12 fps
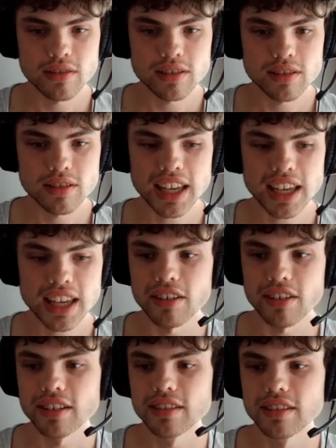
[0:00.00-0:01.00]

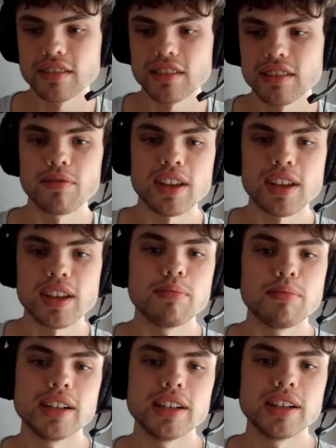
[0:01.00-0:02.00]
scared of him
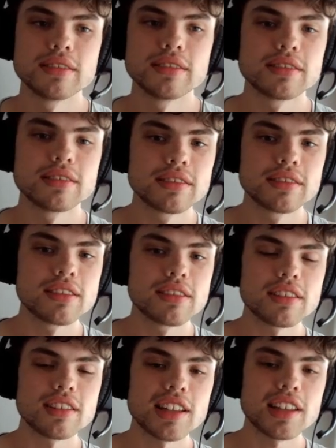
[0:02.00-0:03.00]

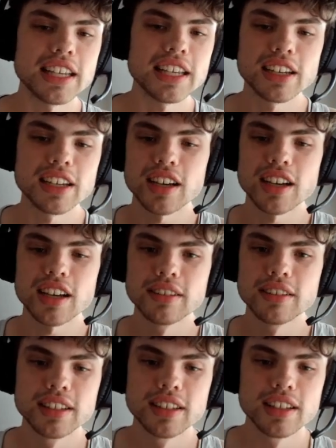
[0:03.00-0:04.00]
healing a ton
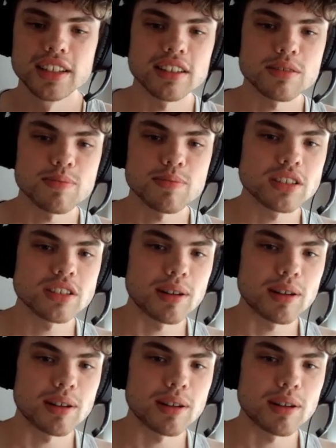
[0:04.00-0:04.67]
in this matchup.